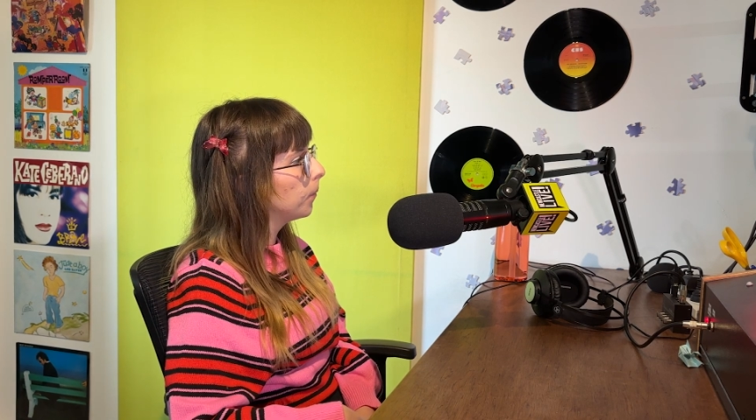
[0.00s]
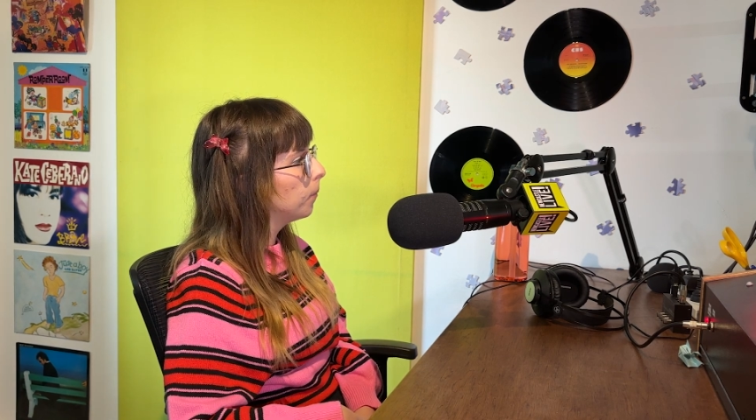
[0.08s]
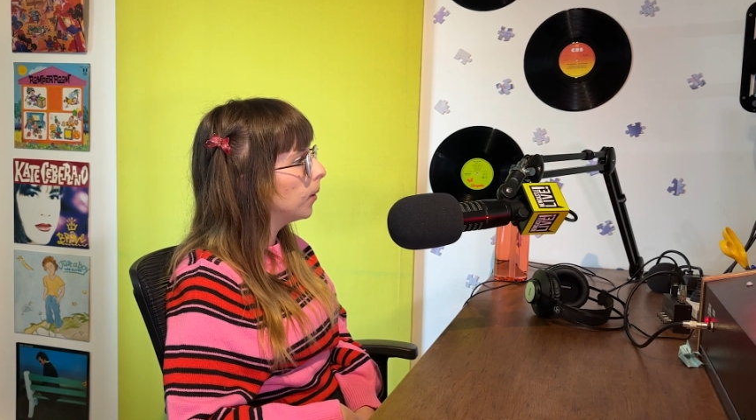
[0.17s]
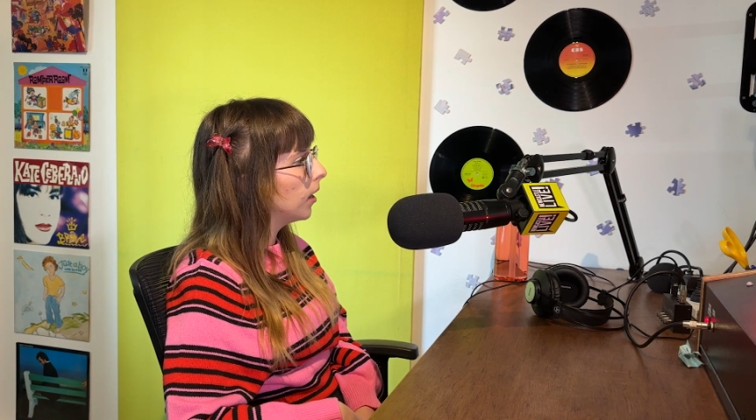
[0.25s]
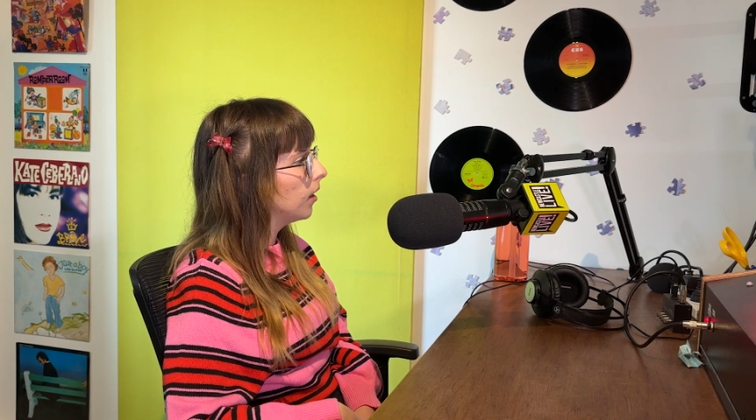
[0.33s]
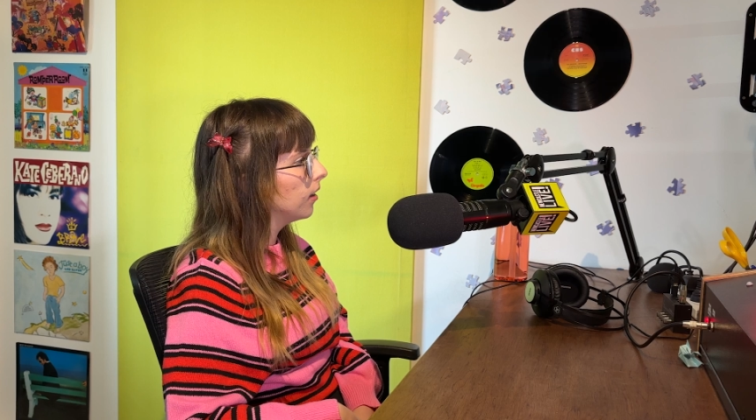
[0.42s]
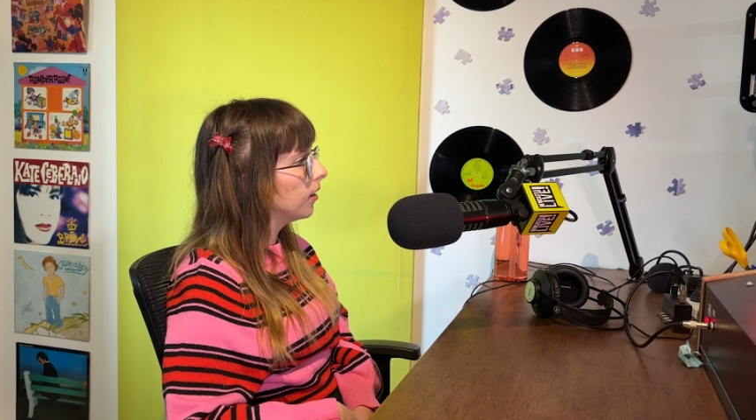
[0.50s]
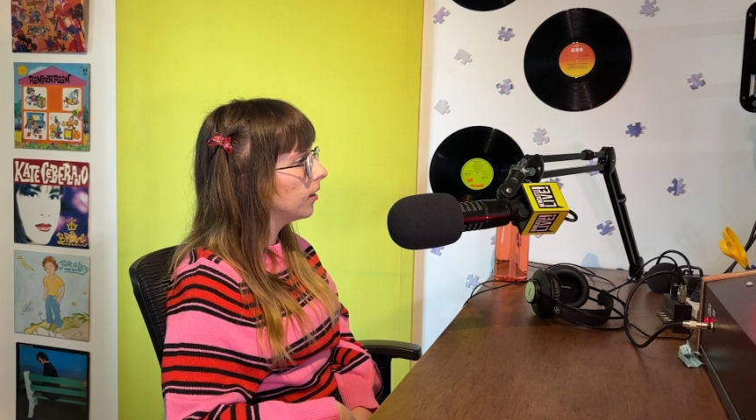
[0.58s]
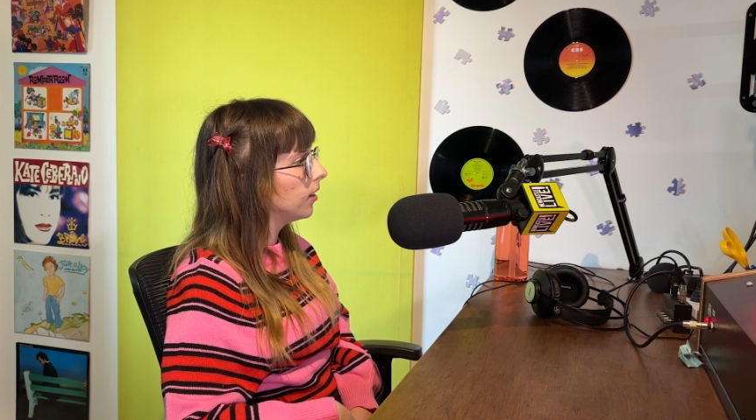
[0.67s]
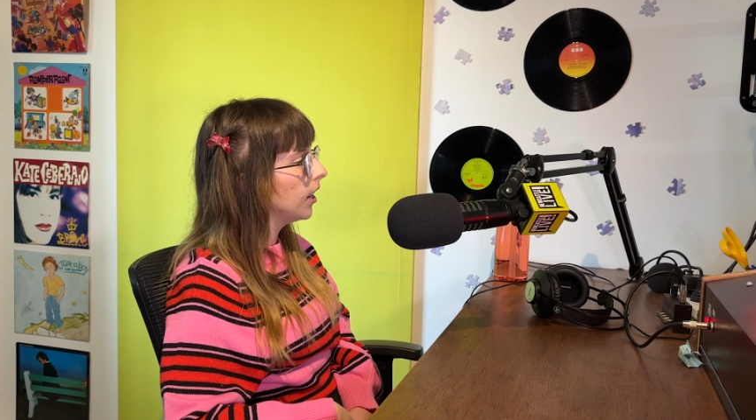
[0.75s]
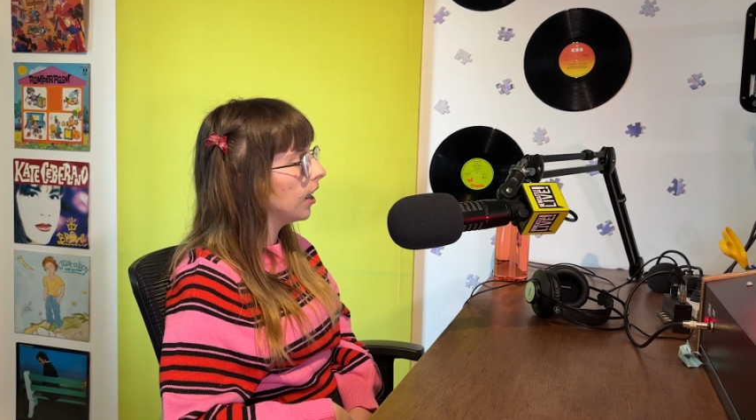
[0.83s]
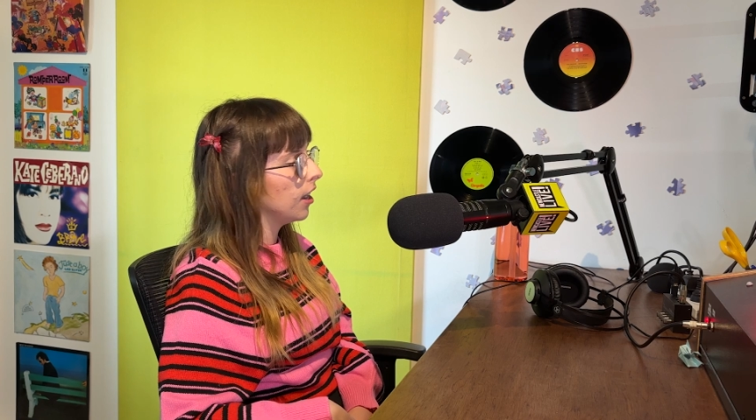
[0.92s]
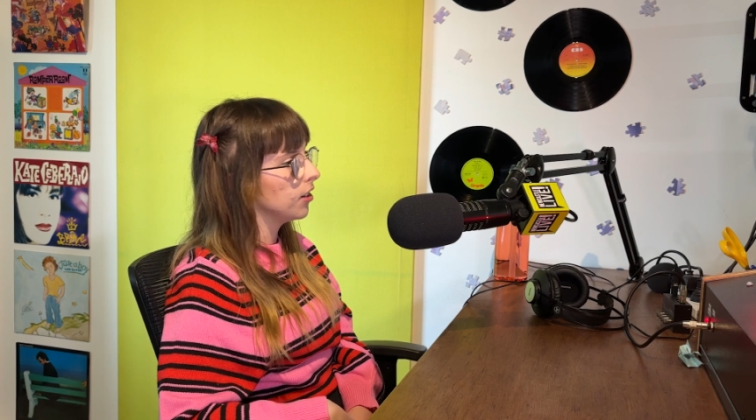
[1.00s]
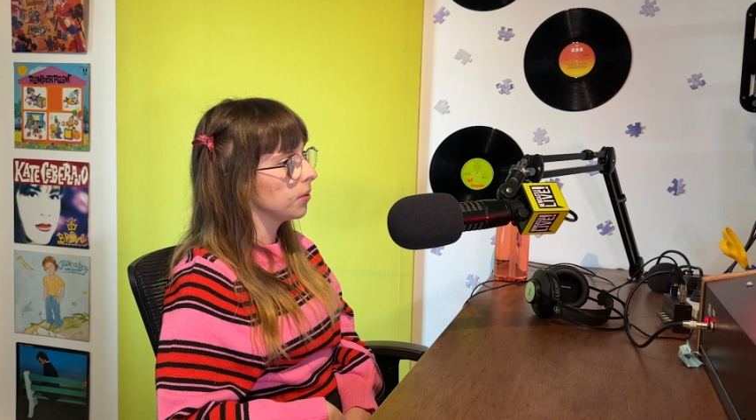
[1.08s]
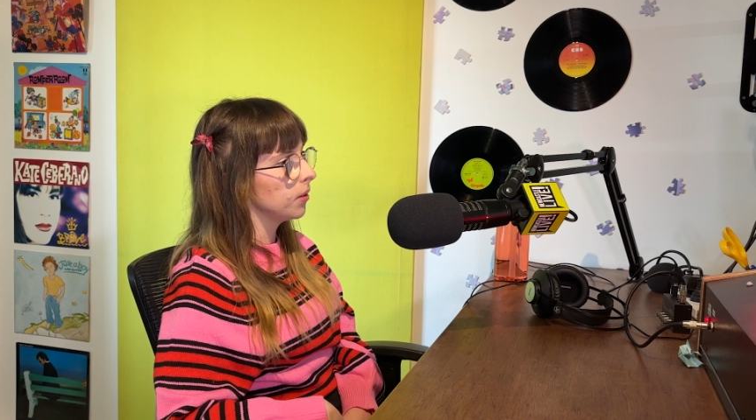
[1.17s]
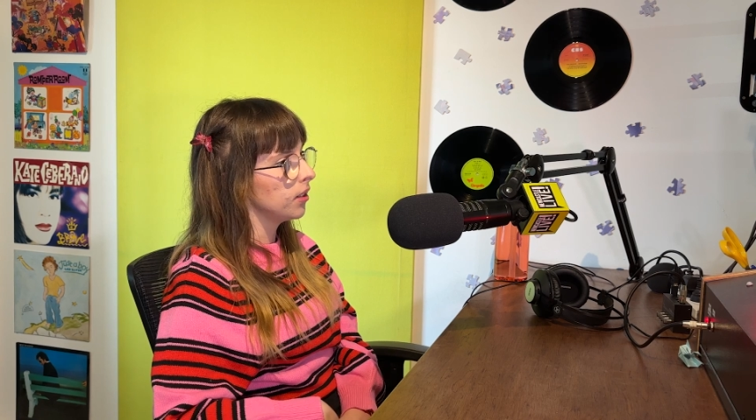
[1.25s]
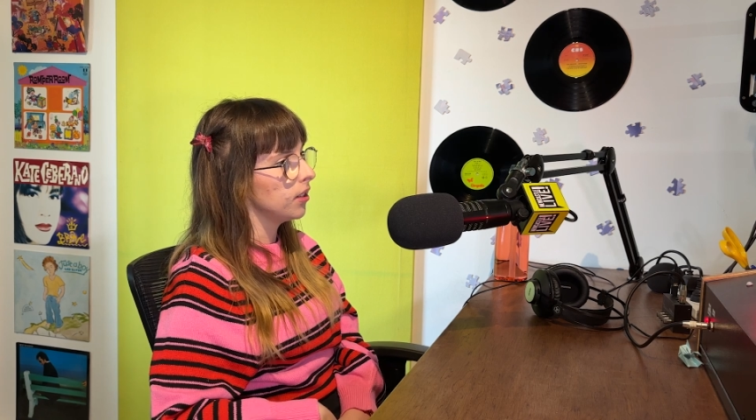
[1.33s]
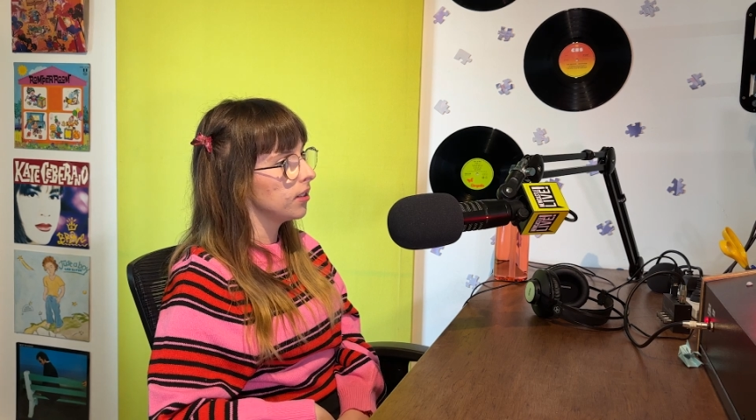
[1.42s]
but yeah, I just
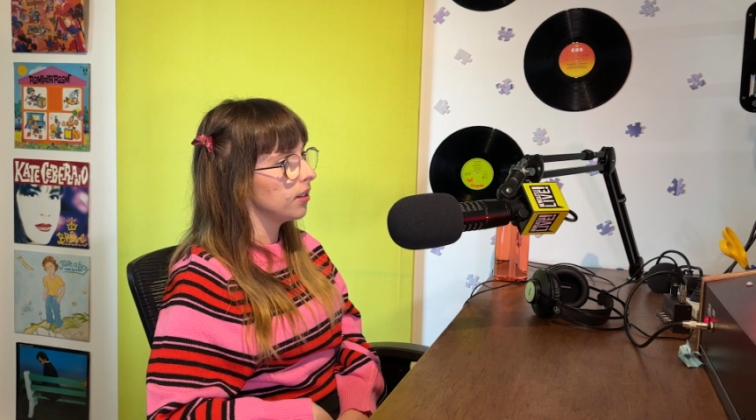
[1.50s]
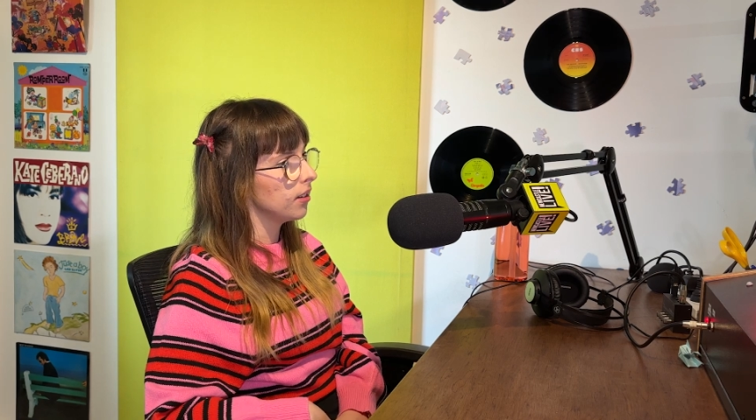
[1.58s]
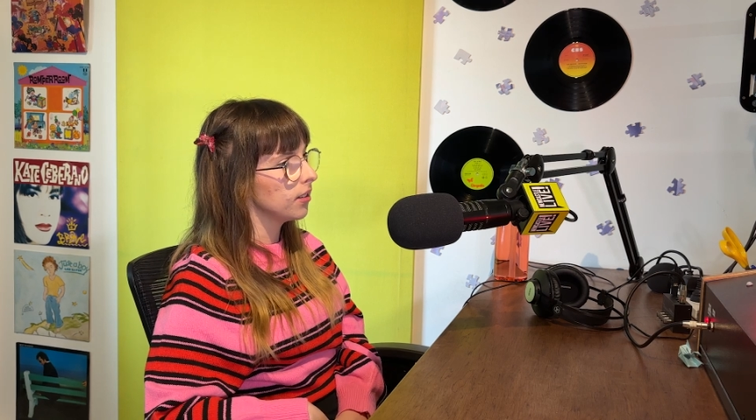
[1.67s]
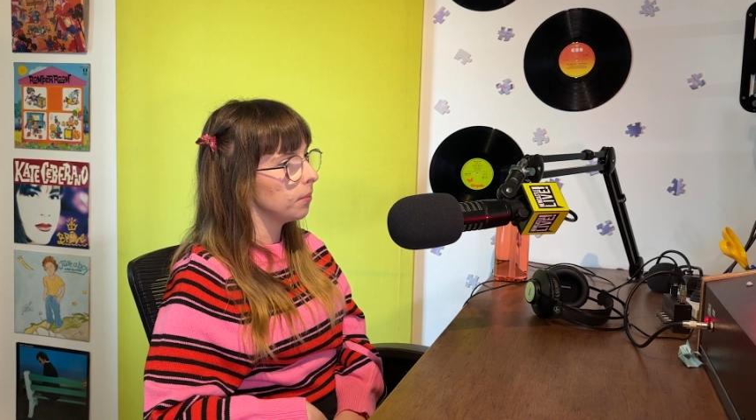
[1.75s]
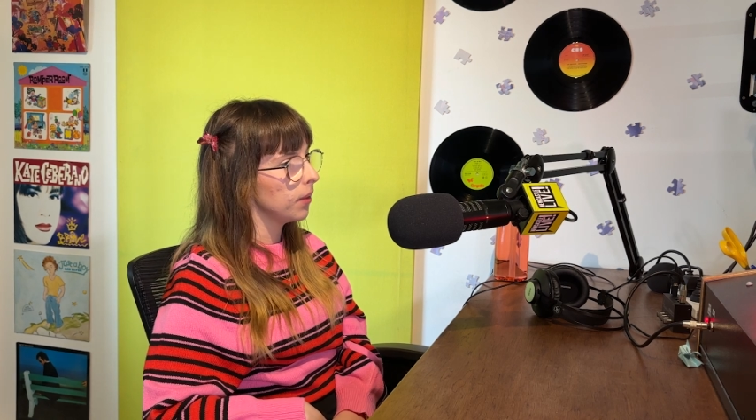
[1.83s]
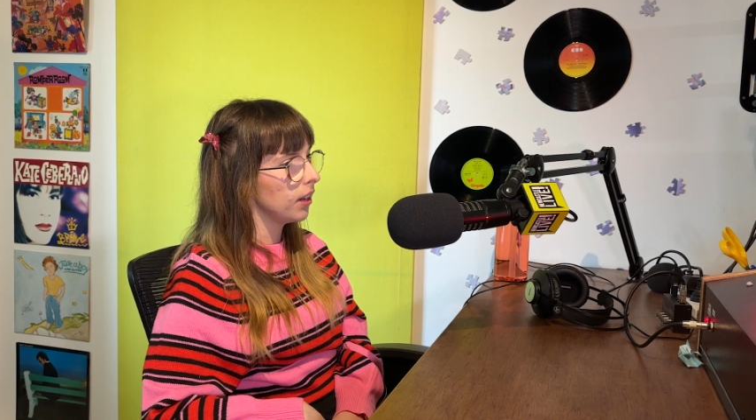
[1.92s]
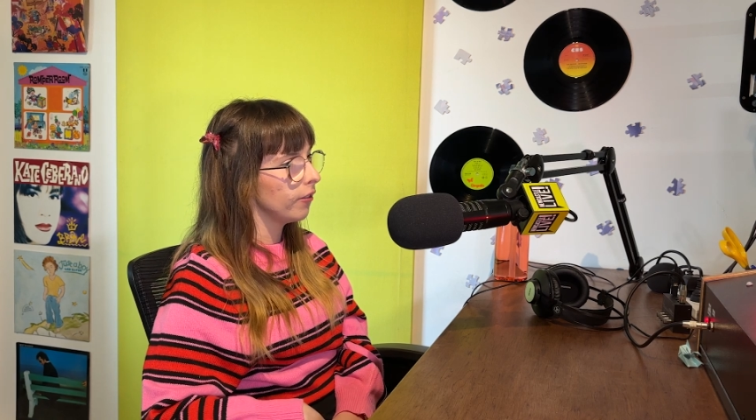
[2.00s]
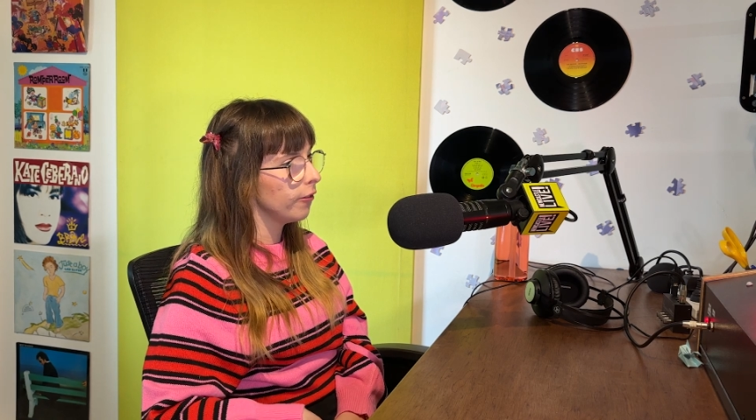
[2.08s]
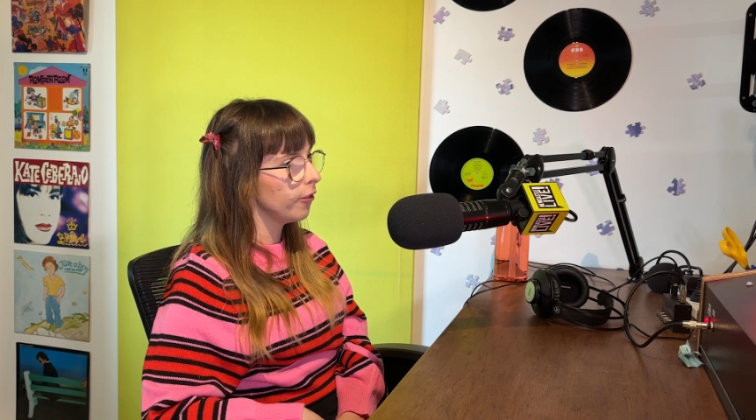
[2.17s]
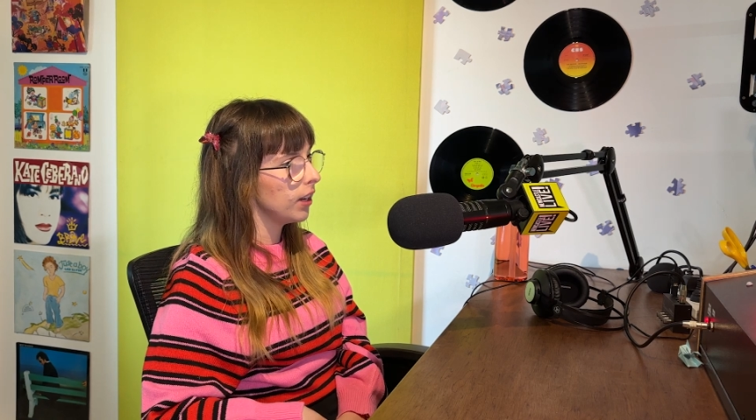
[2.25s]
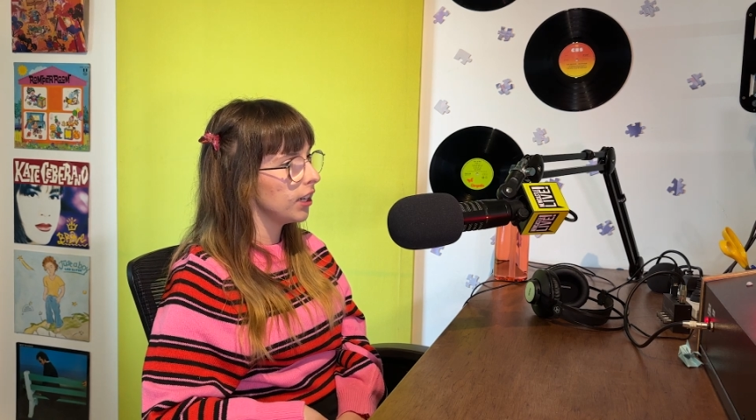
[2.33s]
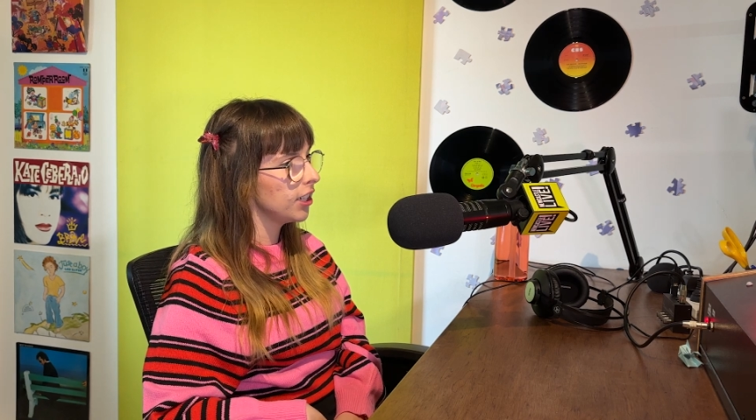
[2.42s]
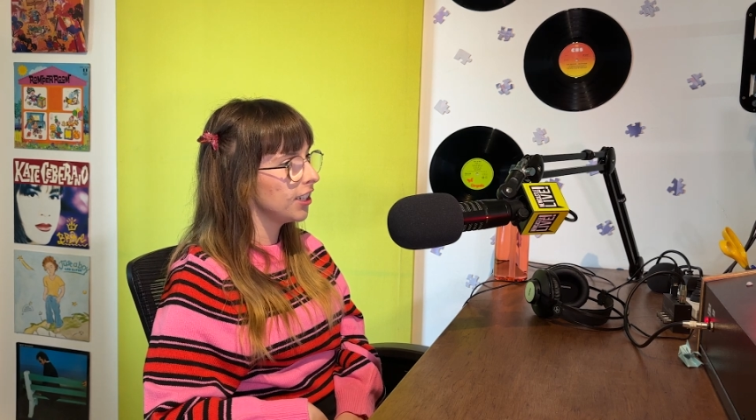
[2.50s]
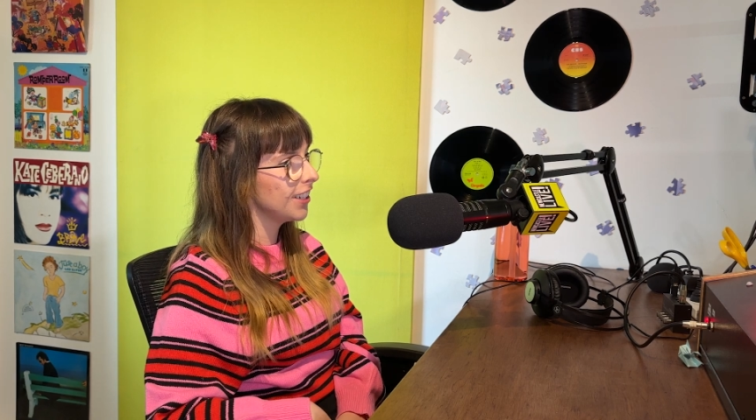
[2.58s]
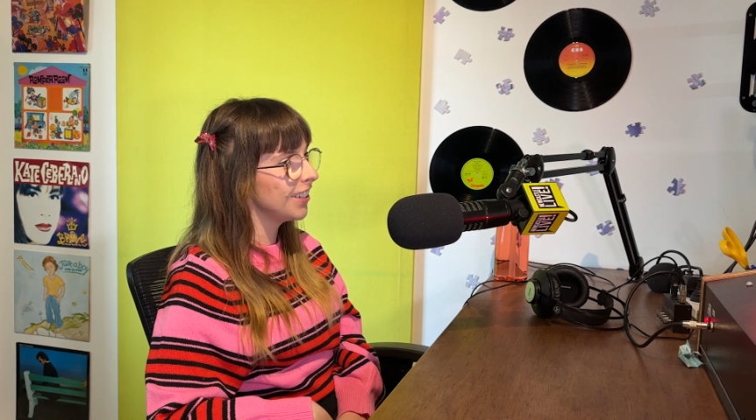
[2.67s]
wanted to start something fresh.